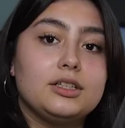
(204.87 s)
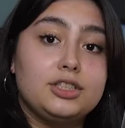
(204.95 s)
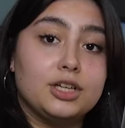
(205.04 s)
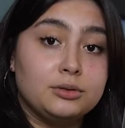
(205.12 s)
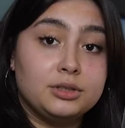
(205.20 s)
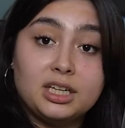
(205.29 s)

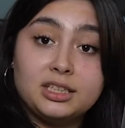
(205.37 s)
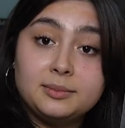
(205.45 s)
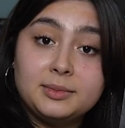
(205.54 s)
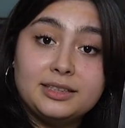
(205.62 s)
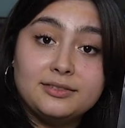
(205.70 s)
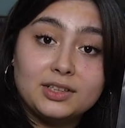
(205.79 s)
Don't judge
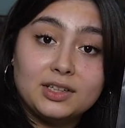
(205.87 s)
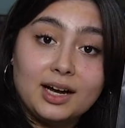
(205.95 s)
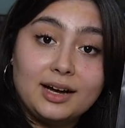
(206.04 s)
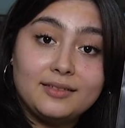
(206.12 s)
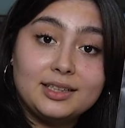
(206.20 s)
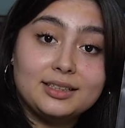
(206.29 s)
me for not
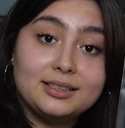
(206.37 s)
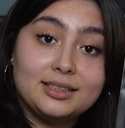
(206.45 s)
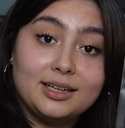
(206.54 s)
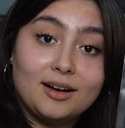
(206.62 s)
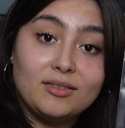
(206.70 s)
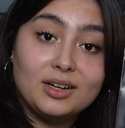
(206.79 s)
having this in a
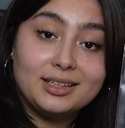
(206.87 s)
cover.